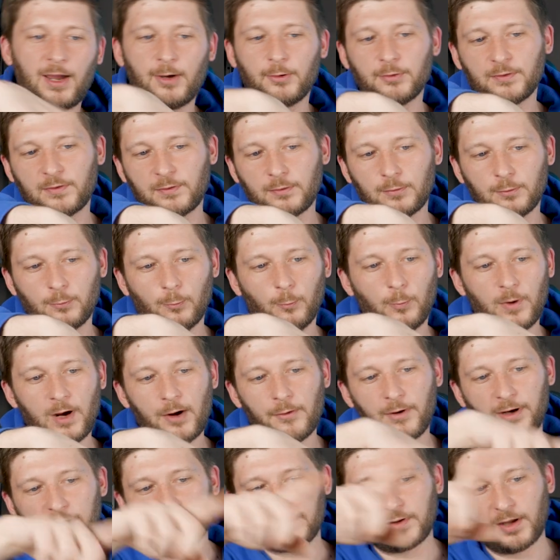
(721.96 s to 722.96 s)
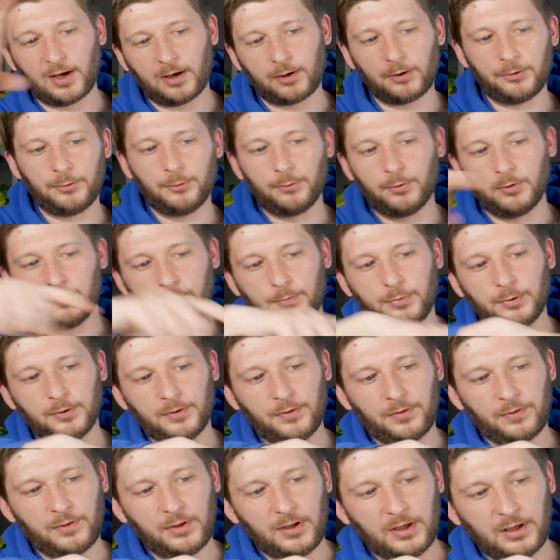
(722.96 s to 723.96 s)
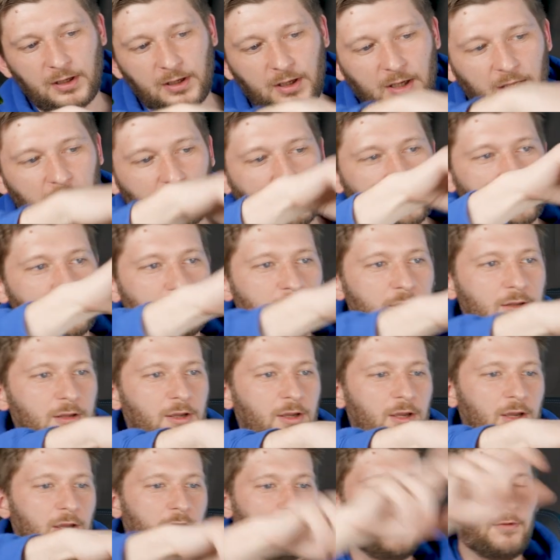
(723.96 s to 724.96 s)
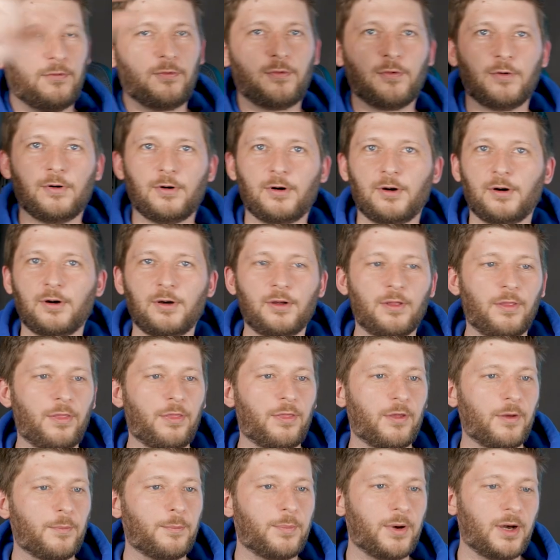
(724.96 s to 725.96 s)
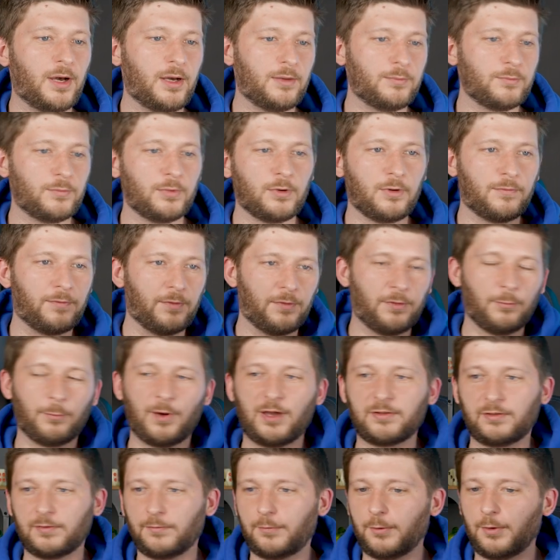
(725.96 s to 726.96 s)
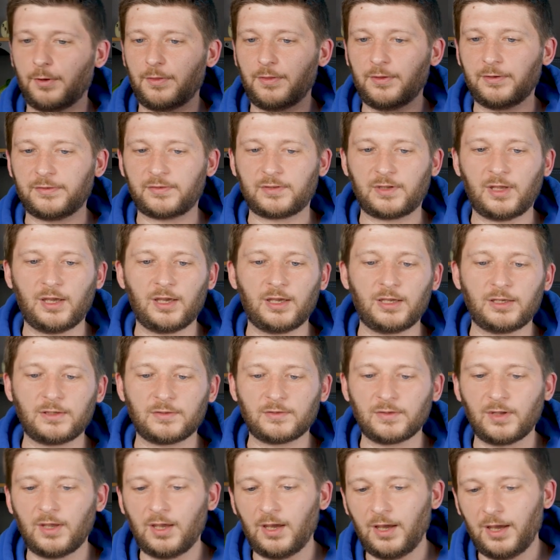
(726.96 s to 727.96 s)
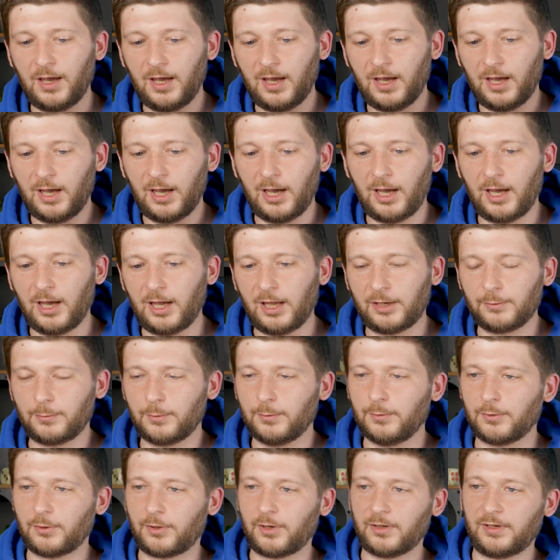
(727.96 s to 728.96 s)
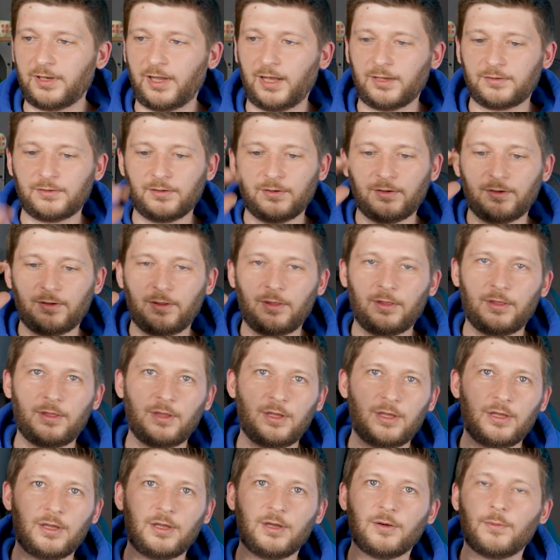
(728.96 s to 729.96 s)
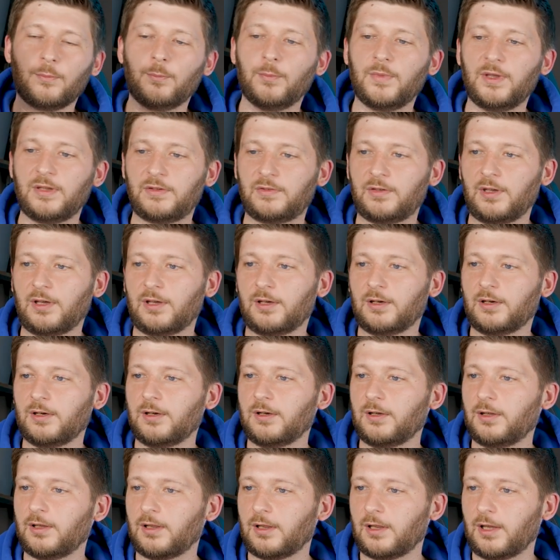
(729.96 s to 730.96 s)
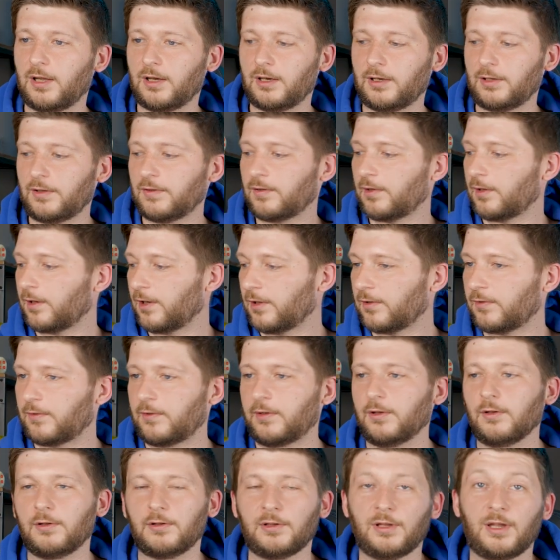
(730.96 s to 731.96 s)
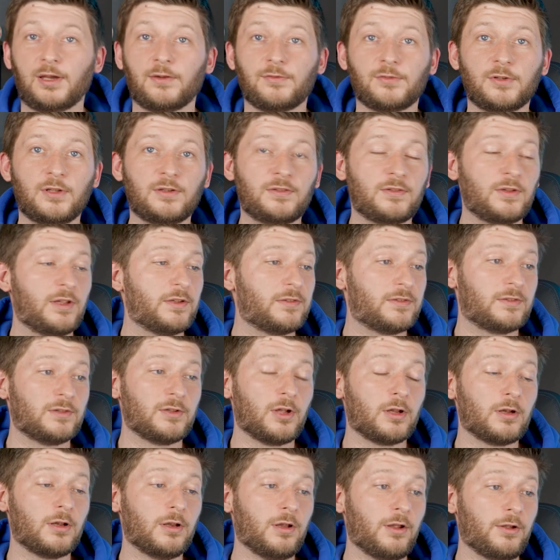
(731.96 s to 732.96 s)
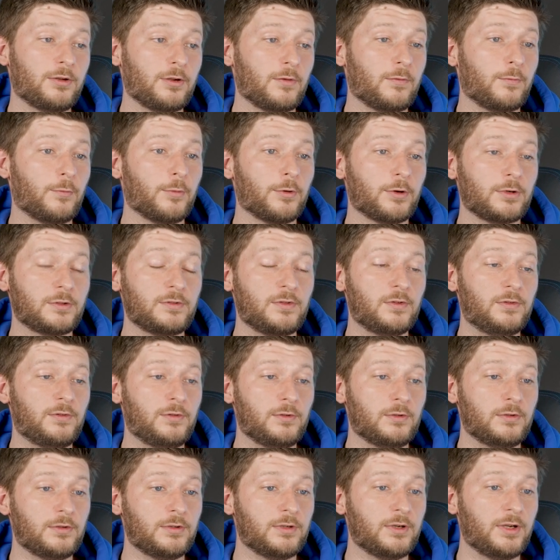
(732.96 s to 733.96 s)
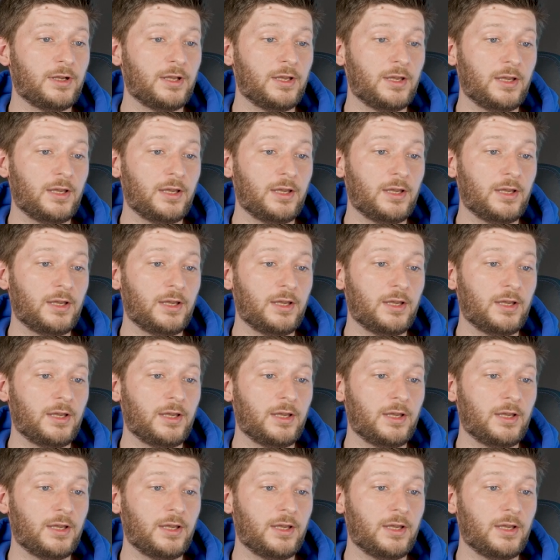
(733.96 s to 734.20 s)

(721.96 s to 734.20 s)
out where exactly we'll put the in for the pump or for the reservoir in this case and we will connect the missing lines that are still left. It's, it's not a lot of work to do